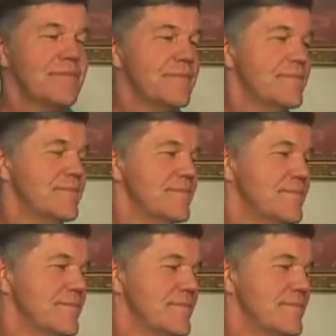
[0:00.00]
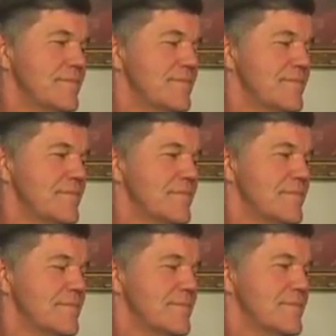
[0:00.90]

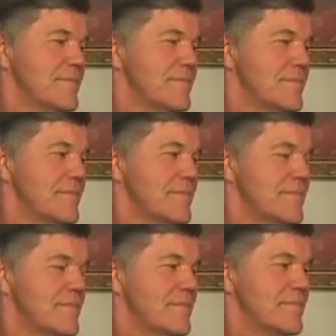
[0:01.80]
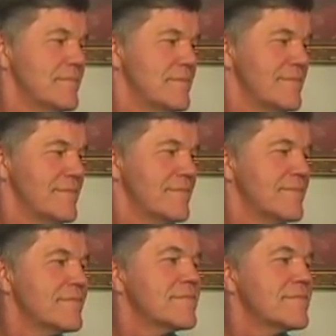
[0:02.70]
(silent)